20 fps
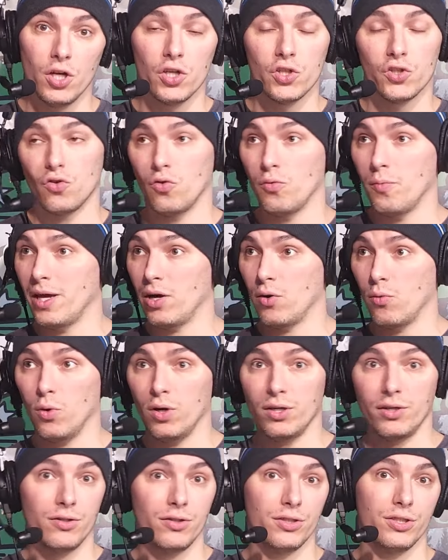So, no matter what
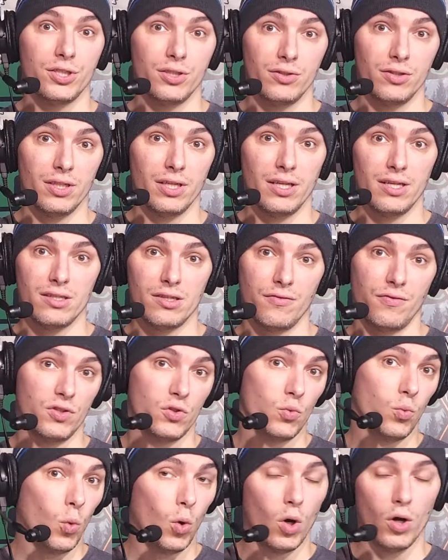your agility is, if it's
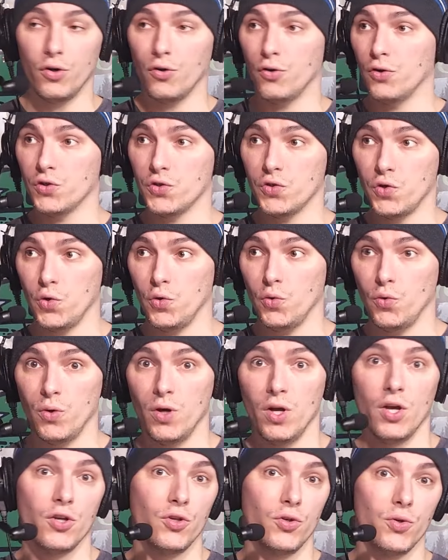1 or a 2,
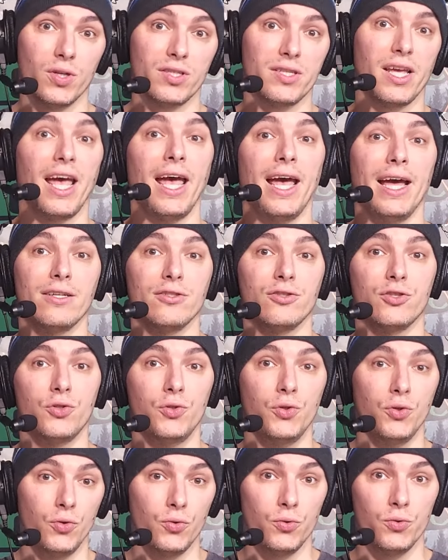you get to add
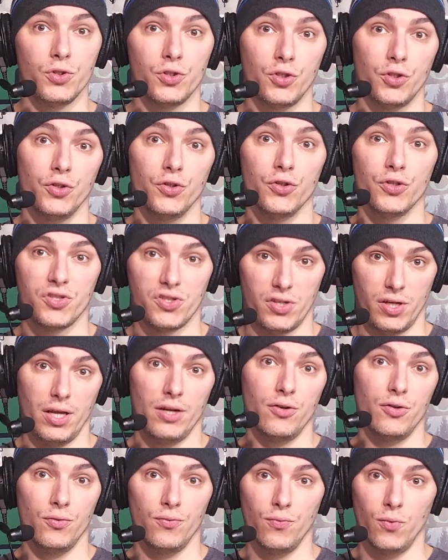2 to your
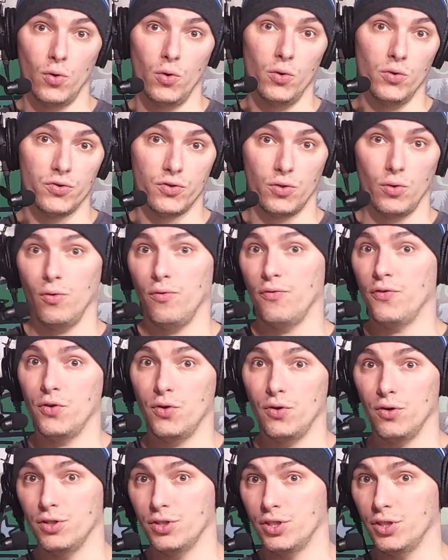standard roll. So, if
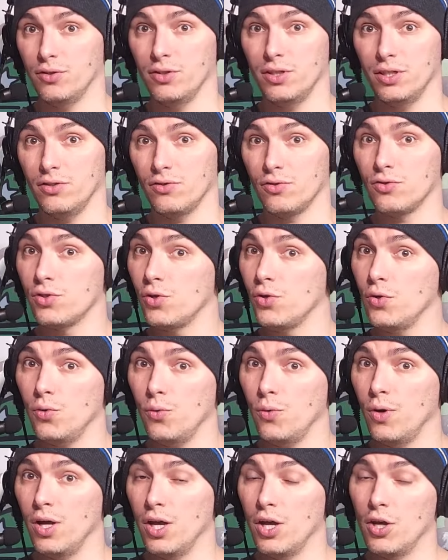your agility is 2,
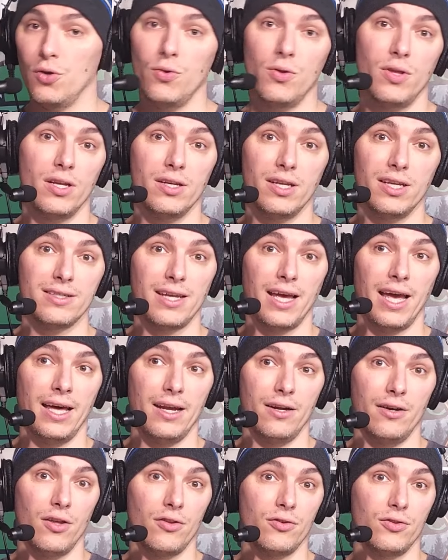you then get to add
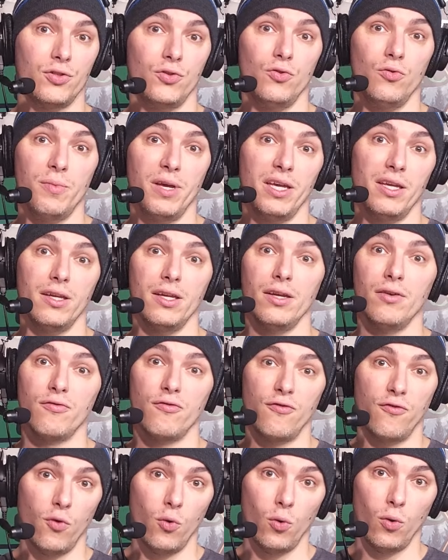another 2, making it
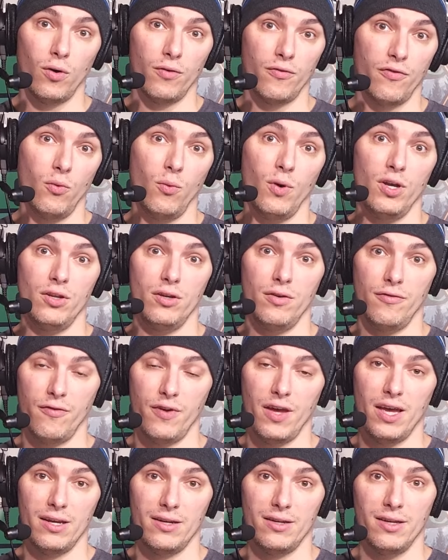4 for when you
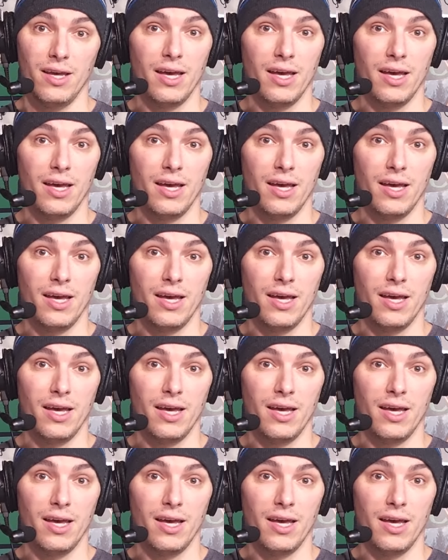defend.